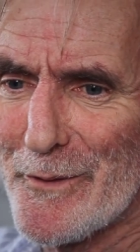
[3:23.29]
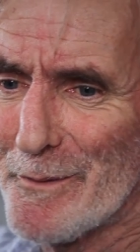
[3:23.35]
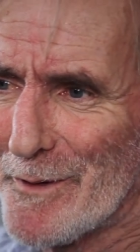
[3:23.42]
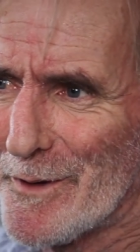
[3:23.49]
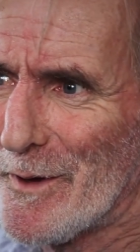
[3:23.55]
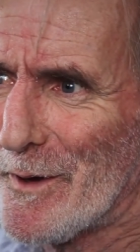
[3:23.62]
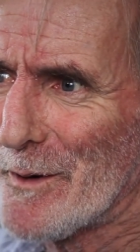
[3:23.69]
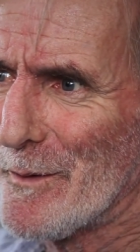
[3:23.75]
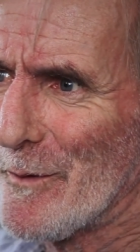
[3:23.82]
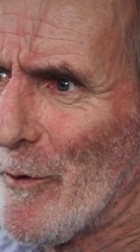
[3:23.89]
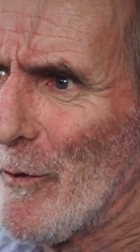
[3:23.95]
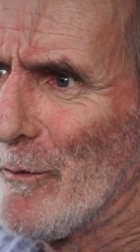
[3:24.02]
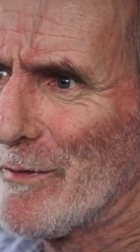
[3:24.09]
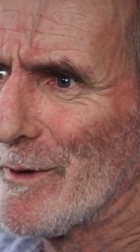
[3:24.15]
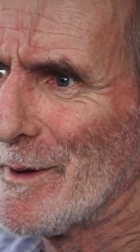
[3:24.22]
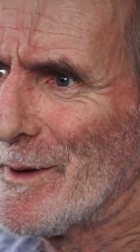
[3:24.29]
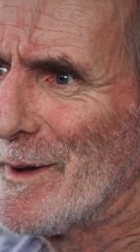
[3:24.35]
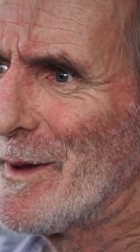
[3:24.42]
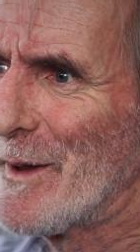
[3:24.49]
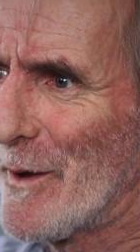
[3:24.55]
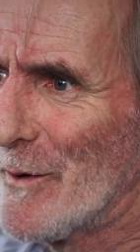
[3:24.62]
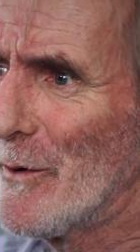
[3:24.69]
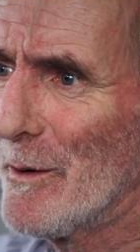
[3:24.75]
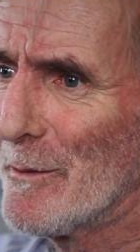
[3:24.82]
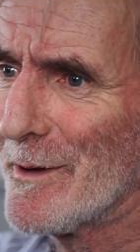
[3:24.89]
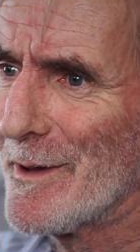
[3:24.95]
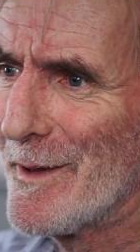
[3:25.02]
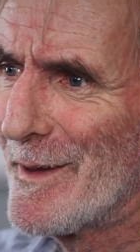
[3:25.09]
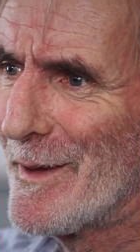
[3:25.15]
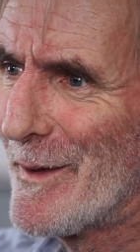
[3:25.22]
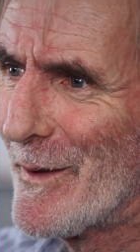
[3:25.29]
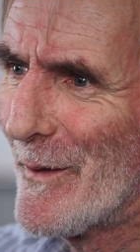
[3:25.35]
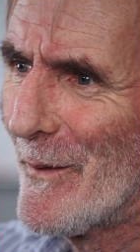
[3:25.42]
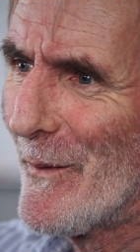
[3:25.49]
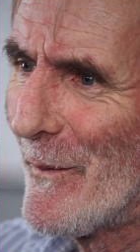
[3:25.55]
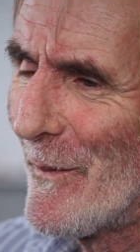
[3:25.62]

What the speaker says: What am I talking about? Hopefully. I know I will, you